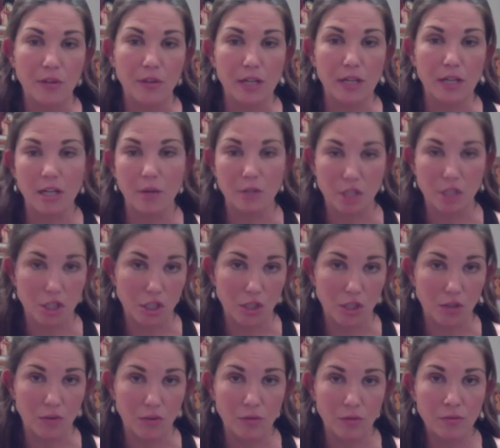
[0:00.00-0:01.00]
know what to
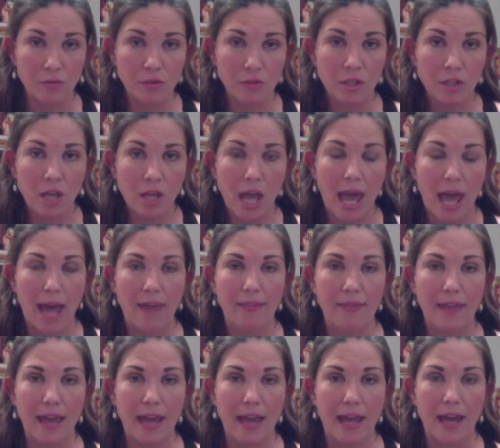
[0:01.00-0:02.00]
do, and
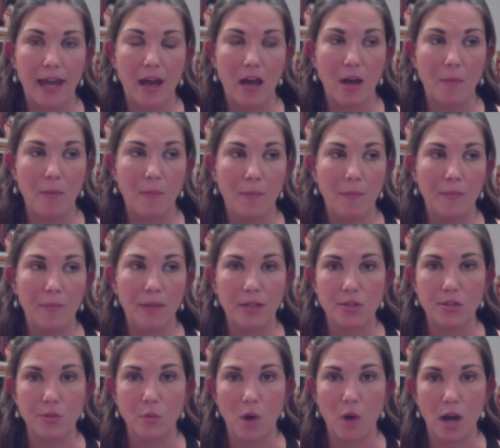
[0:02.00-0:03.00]
they
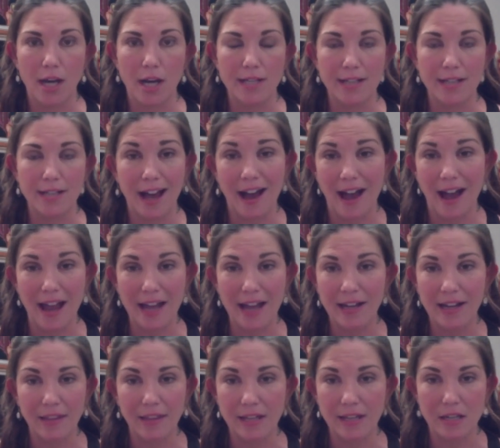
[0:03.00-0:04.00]
just wanted to hide,
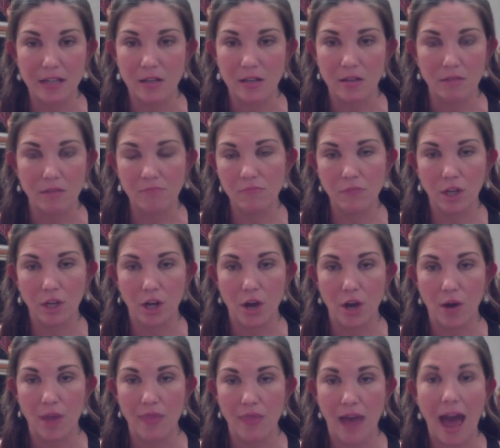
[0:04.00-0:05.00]
and they didn't, you know,
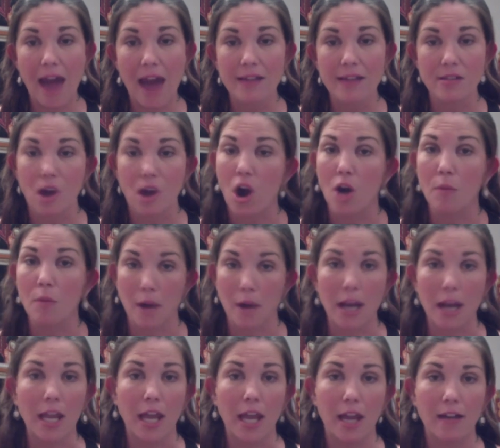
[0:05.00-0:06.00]
and that is
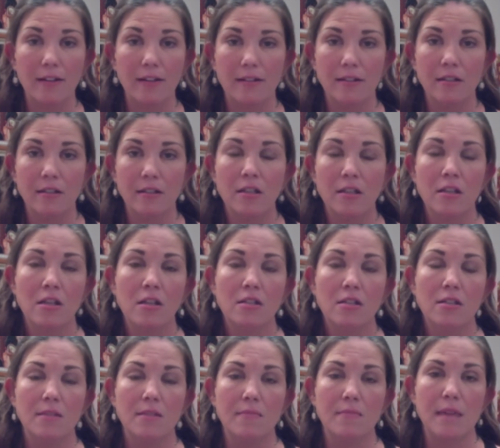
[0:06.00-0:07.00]
heartbreaking
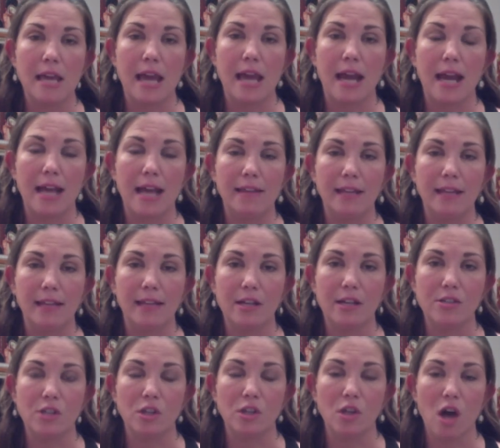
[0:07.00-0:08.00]
to me. And I think there's
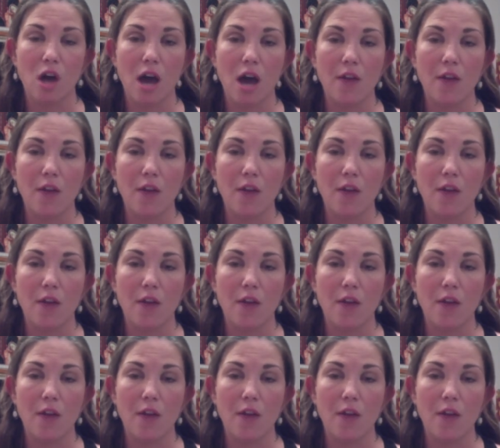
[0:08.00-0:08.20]
a lot